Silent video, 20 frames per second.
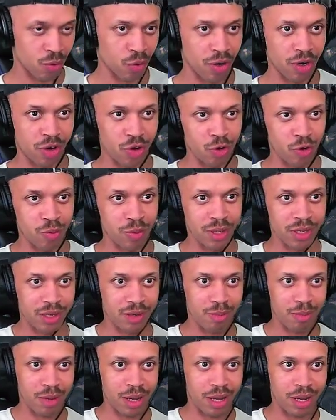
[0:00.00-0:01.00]
open this
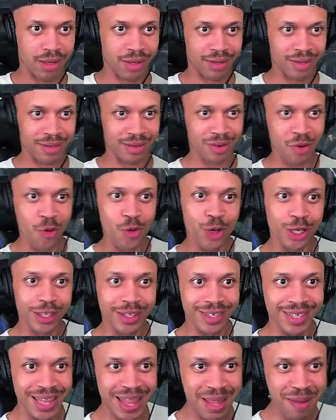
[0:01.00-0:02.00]
box.
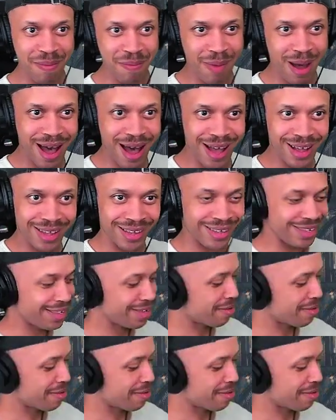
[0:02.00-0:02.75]
What's in the box?